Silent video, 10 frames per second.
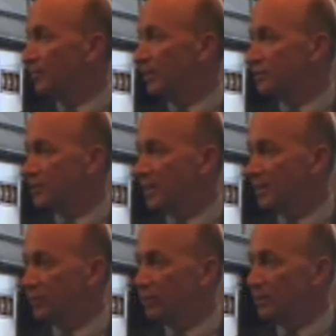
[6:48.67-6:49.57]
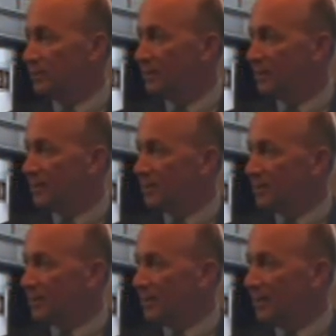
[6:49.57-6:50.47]
but you can't do it,
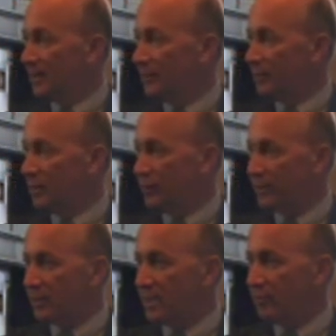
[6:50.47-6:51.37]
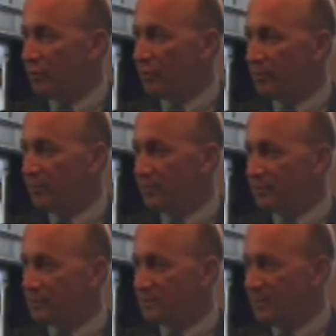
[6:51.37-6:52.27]
with a cameo
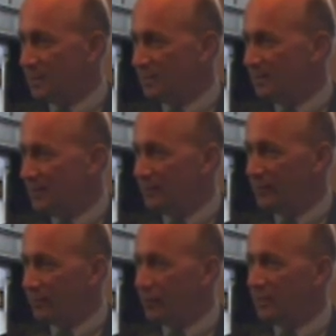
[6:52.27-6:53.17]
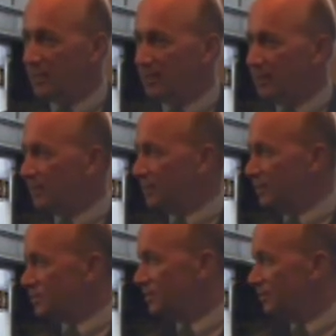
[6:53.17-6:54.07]
appearance, with a weekend
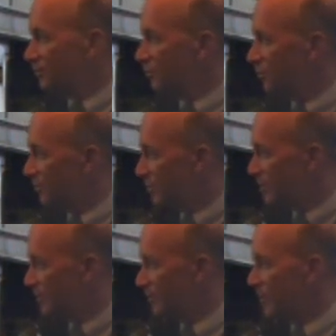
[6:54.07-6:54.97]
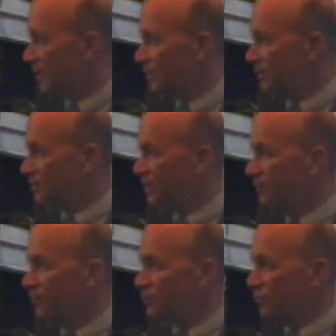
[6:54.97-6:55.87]
listening tour, and then back to the
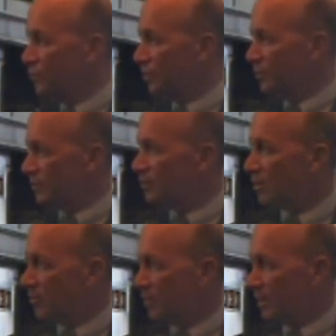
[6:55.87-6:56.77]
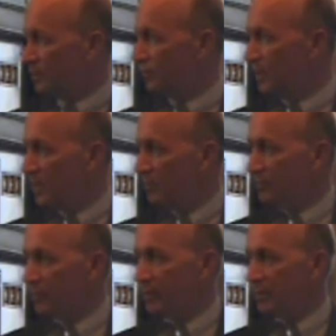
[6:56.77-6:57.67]
TV studio and the tarmac. You've got to
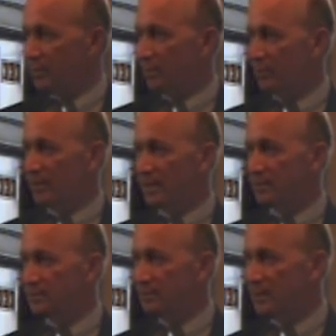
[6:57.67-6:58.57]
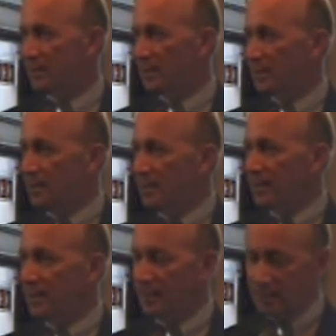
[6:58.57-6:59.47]
be prepared to go out
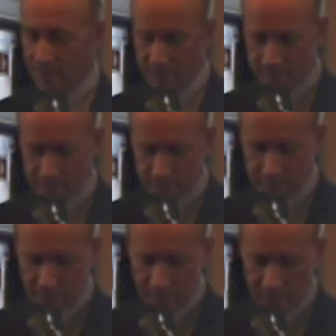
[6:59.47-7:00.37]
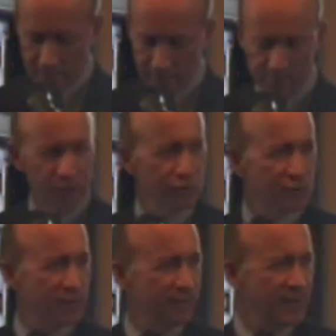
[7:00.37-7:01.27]
and put
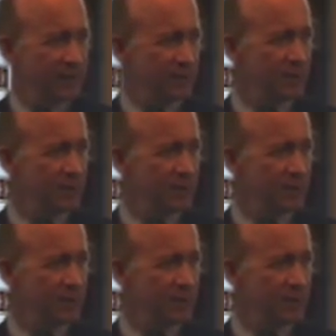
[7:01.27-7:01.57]
yourself out